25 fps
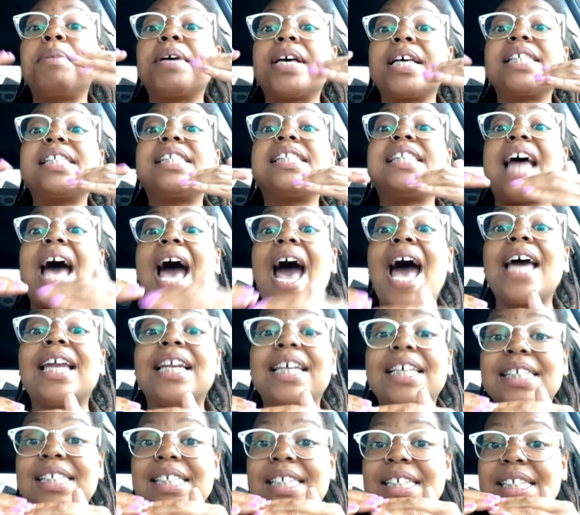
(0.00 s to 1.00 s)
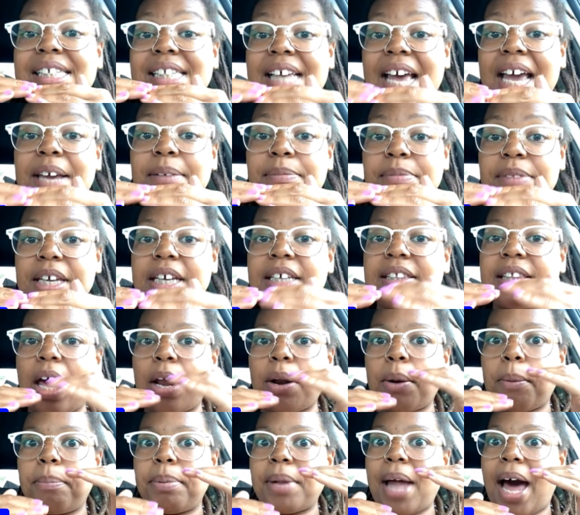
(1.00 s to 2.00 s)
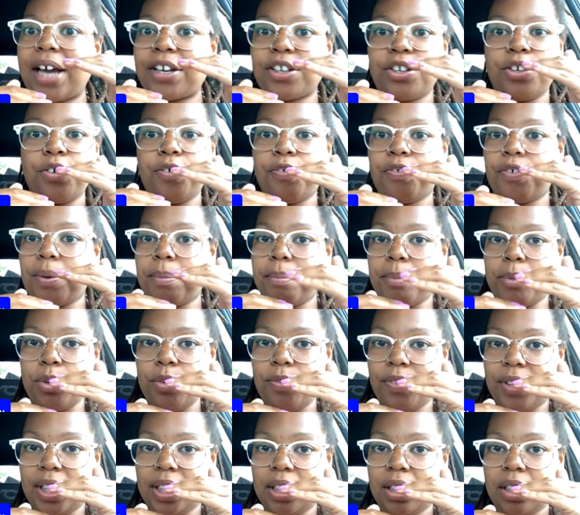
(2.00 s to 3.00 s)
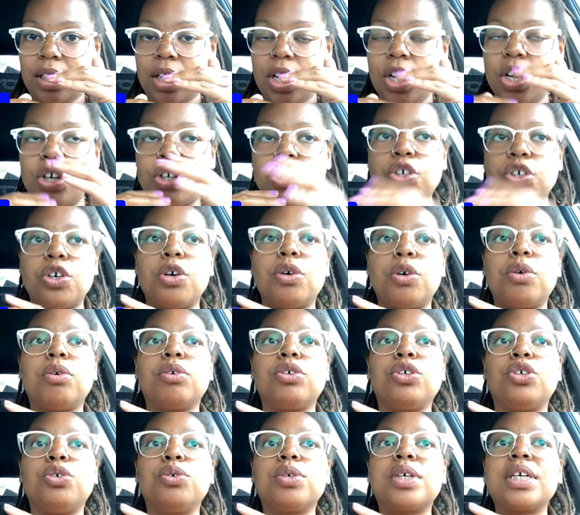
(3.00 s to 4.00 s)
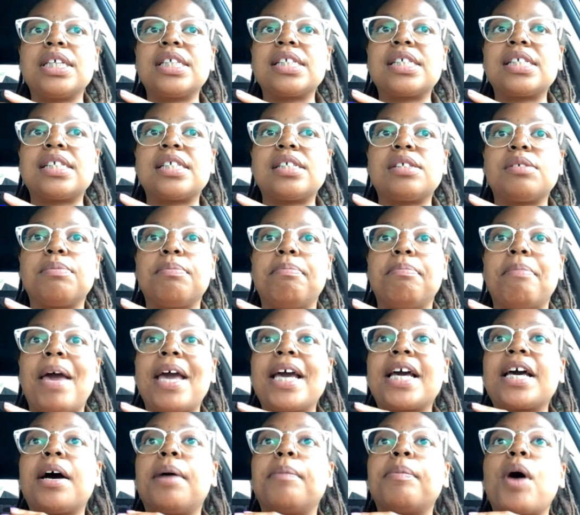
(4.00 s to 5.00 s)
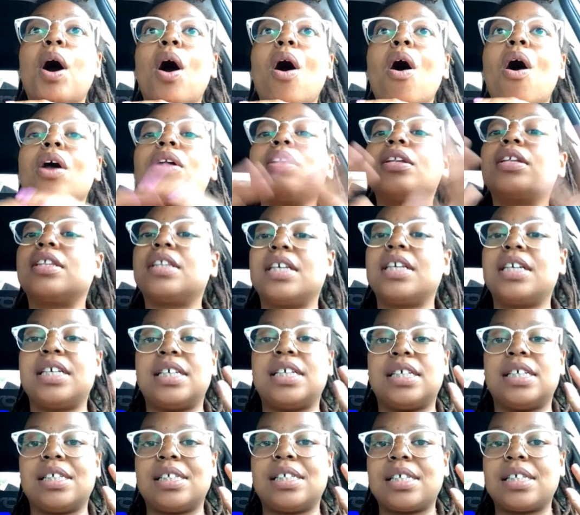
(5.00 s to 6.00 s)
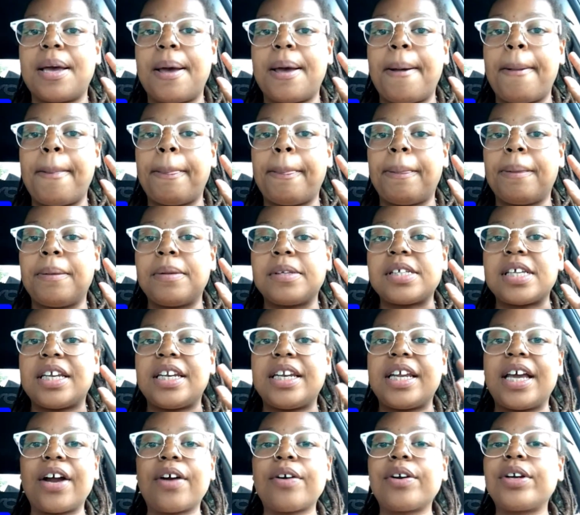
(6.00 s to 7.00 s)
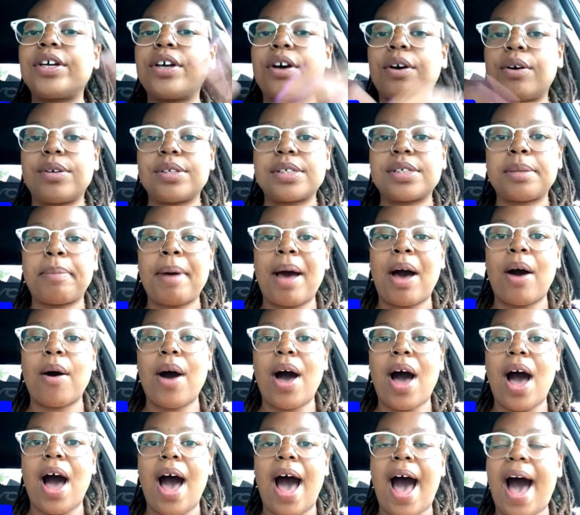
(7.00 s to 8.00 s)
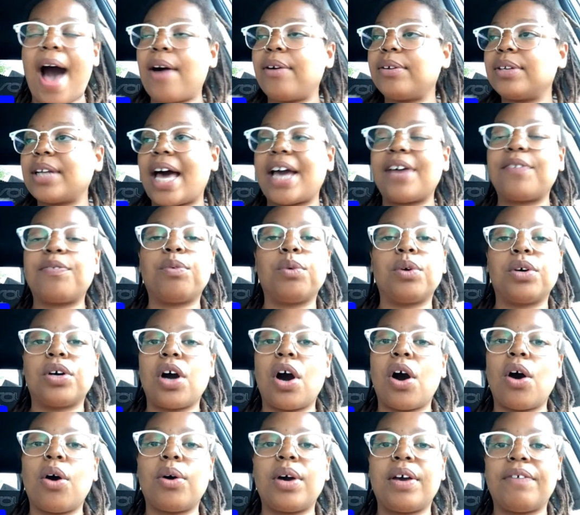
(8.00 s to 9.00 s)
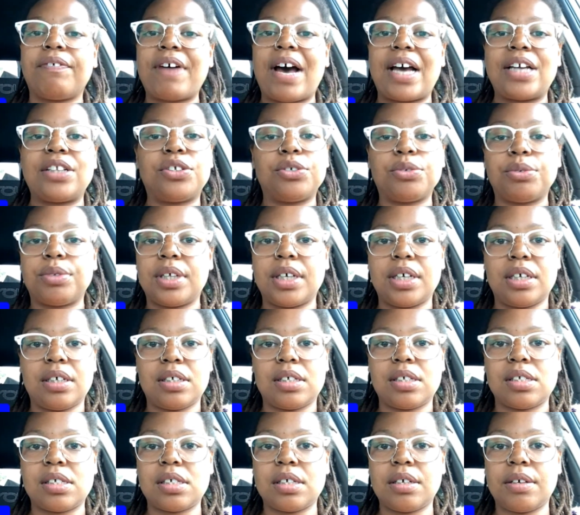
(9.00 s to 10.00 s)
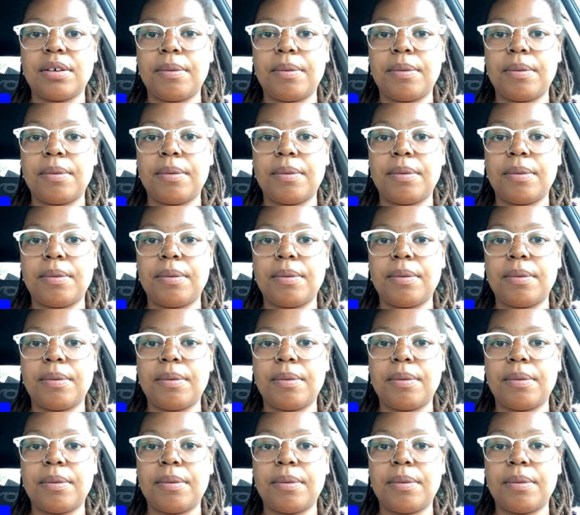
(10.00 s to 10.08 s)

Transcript: Because that is the same thing that'll block you from moving. You can make up all of these scenarios about how life will go if I do this.